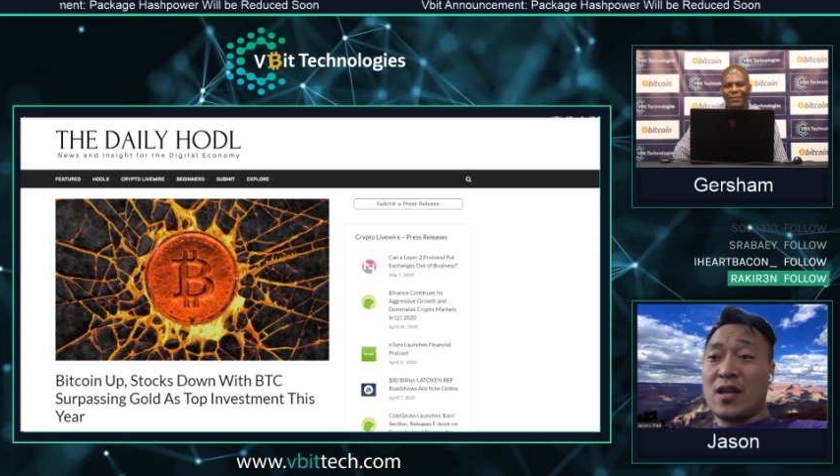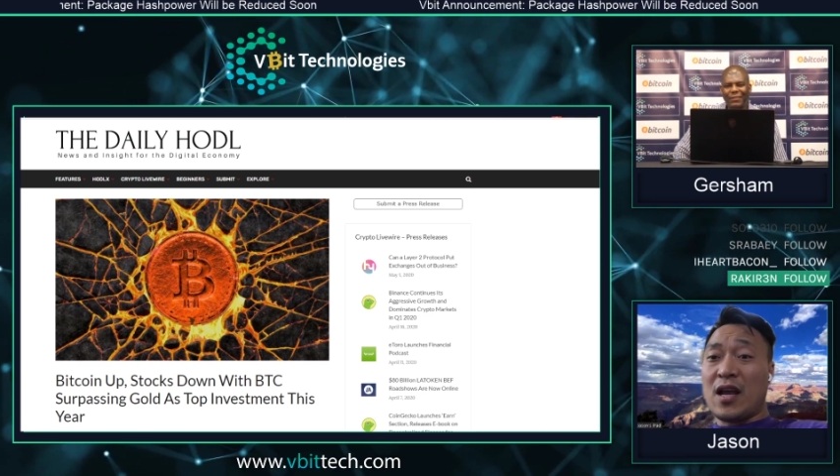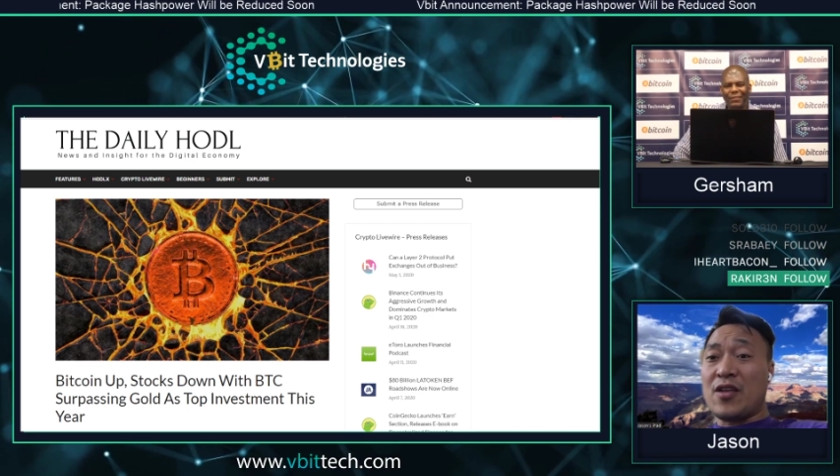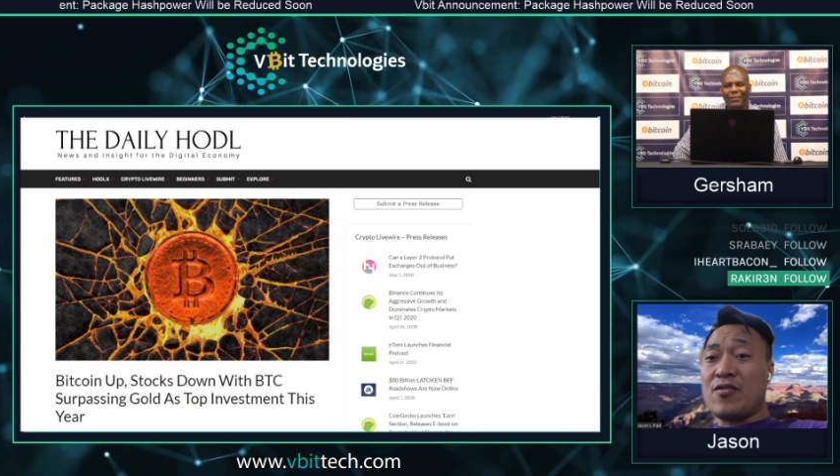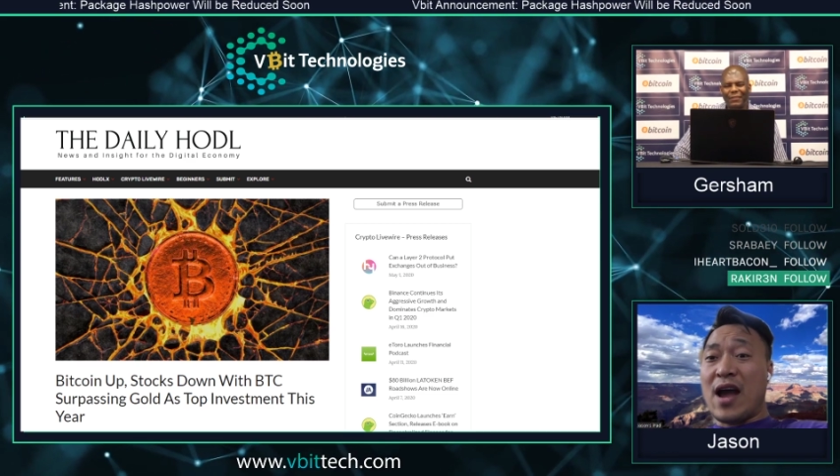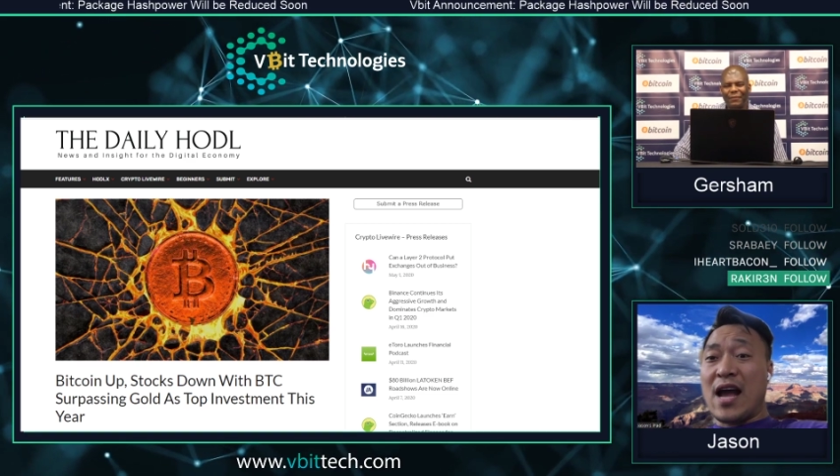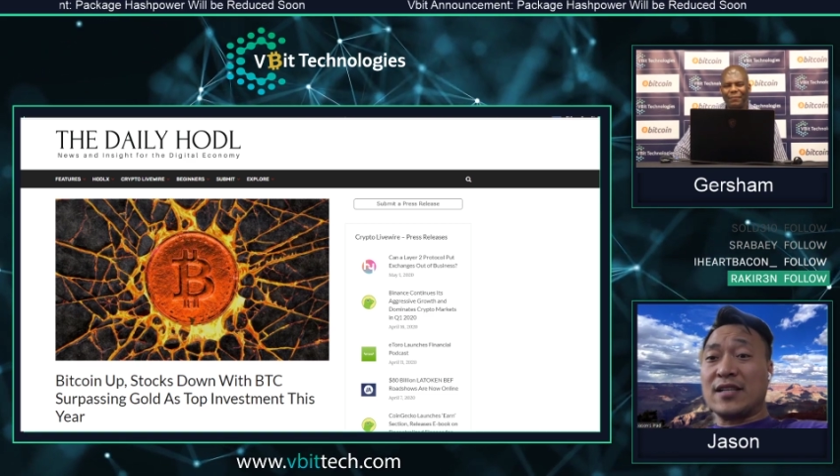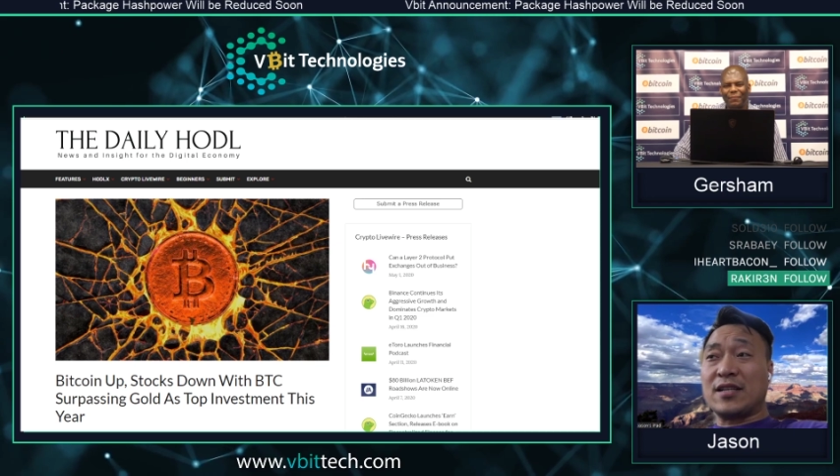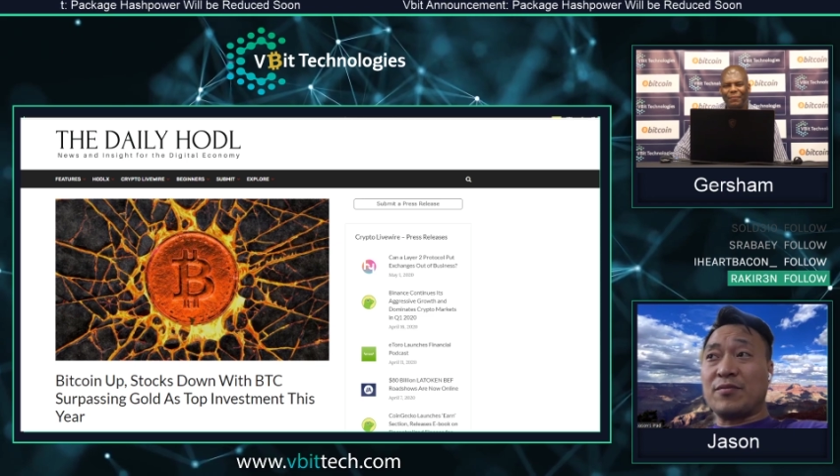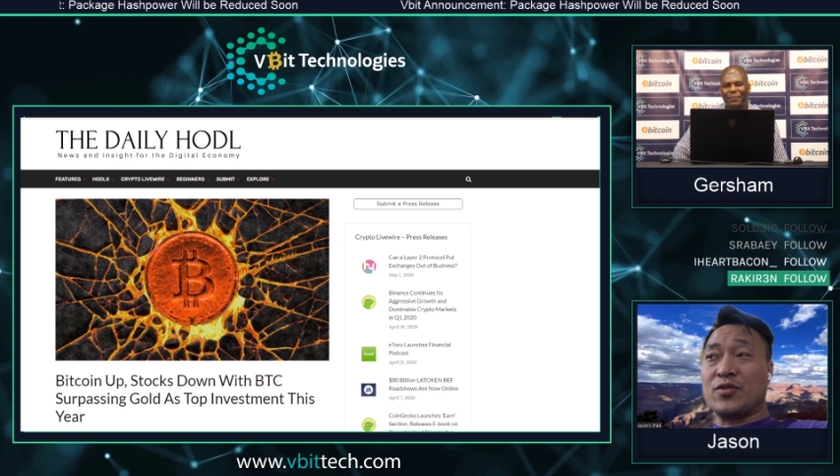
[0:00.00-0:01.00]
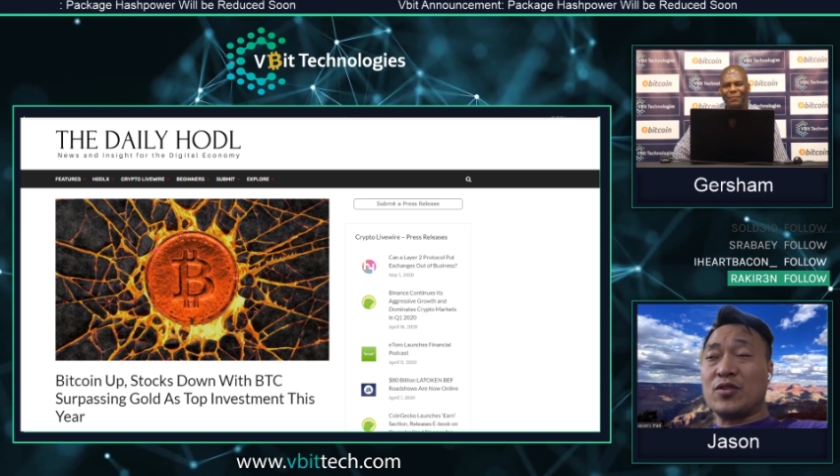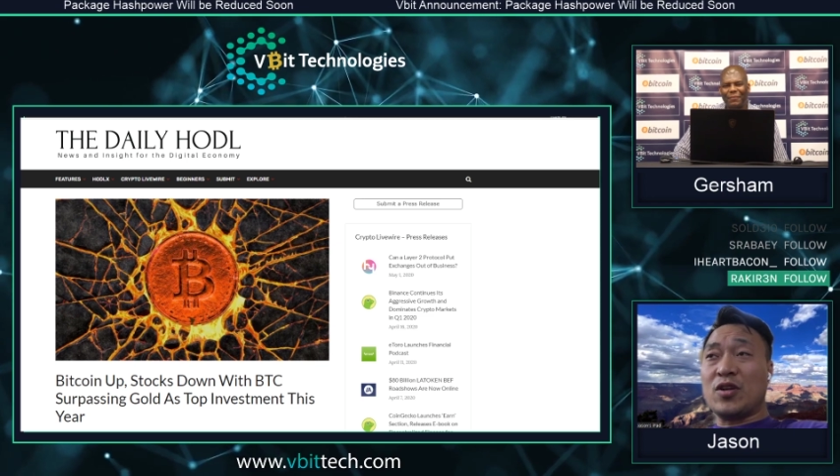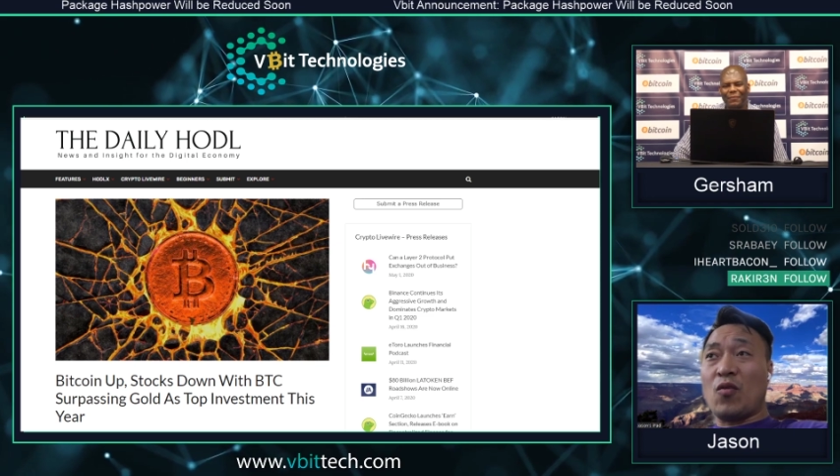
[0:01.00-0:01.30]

and you ask them, do you know